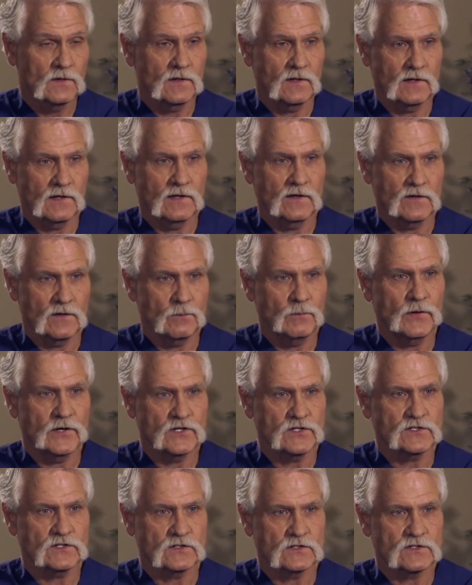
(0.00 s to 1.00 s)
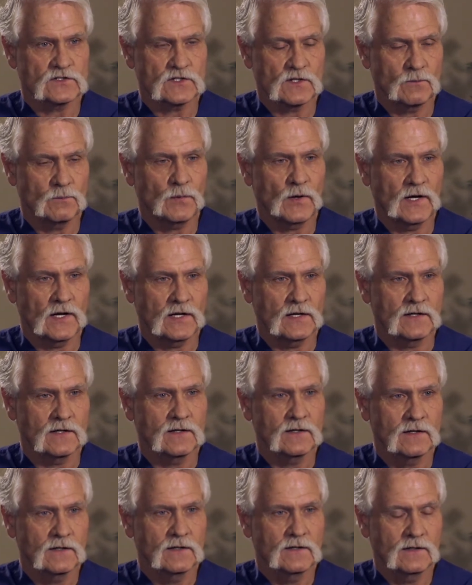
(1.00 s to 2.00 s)
uh, the patient's uh, pain
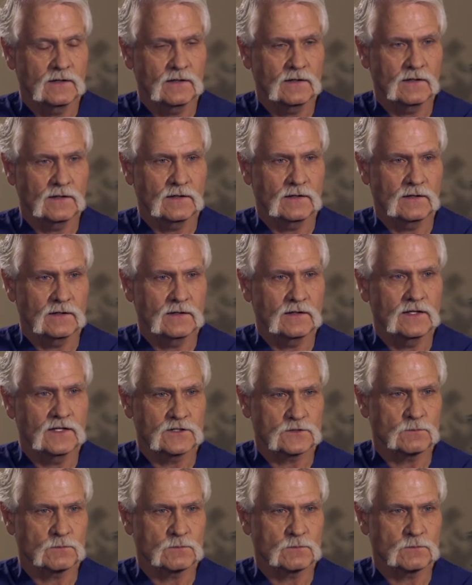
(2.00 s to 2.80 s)
uh,